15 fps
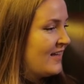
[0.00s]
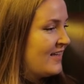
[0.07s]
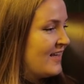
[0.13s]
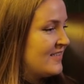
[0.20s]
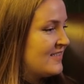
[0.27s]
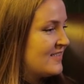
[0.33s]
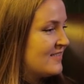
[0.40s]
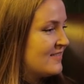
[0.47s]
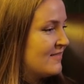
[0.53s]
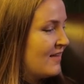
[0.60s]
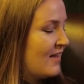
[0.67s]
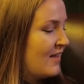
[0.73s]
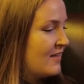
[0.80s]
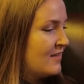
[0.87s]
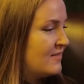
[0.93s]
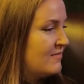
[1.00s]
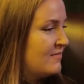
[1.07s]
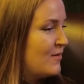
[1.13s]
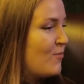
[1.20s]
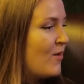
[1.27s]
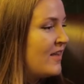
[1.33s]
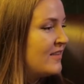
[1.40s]
guess
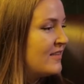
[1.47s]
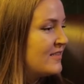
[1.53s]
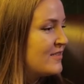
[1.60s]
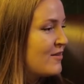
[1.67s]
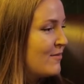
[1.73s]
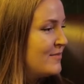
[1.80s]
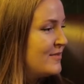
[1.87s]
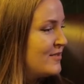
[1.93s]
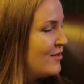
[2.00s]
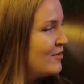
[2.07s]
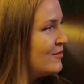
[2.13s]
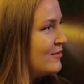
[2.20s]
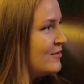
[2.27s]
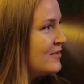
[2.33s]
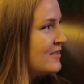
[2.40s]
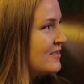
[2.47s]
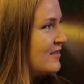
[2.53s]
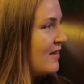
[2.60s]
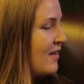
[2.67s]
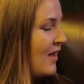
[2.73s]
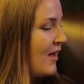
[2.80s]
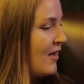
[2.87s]
the way that the term is
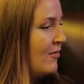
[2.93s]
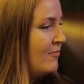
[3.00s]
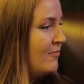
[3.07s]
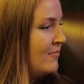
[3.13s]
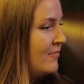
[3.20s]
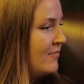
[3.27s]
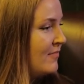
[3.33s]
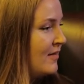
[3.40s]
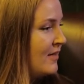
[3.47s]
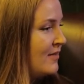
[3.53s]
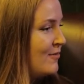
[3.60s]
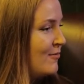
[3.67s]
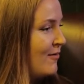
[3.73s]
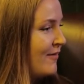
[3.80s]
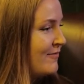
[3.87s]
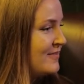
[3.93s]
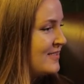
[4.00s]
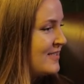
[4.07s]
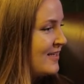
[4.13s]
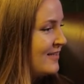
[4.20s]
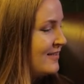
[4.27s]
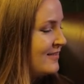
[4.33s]
used,
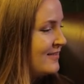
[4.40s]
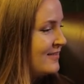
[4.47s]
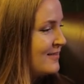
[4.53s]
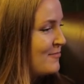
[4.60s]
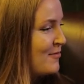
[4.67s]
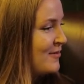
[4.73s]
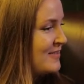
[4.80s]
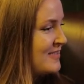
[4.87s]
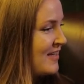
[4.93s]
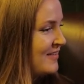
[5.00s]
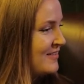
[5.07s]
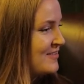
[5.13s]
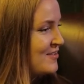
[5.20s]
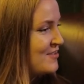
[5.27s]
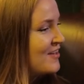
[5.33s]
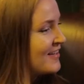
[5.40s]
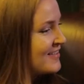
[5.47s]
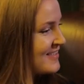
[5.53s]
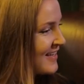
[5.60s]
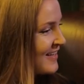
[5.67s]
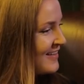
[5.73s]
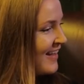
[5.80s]
obviously. Book is not
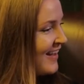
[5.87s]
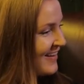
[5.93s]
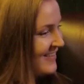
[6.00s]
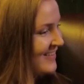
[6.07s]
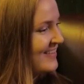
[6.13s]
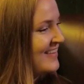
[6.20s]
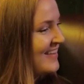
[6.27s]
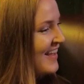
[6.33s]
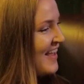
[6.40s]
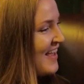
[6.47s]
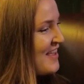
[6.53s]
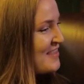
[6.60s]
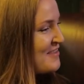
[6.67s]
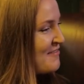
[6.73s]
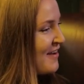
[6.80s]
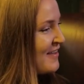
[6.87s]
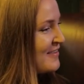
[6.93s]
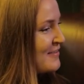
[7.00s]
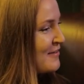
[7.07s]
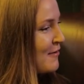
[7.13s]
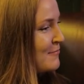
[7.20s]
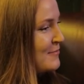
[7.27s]
suggesting that. The way
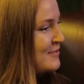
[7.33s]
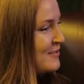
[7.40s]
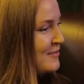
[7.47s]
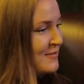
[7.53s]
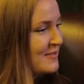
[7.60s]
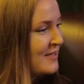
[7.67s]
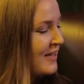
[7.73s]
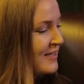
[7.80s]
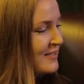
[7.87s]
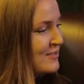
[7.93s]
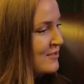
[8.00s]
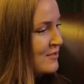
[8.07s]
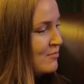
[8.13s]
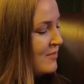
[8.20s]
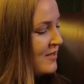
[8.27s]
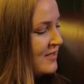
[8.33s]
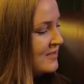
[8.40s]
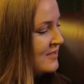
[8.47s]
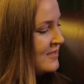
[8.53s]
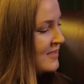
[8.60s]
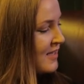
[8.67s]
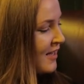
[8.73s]
the term is used, I guess, just
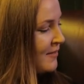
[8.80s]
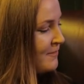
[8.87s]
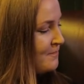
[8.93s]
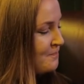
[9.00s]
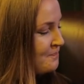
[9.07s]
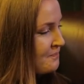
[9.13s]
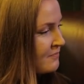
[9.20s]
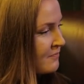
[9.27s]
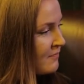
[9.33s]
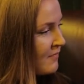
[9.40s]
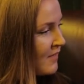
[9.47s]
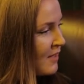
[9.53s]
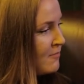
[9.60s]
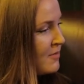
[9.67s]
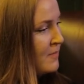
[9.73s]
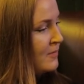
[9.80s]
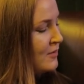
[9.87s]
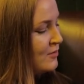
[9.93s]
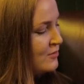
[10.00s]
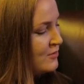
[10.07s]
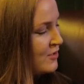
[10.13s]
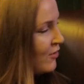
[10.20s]
means people who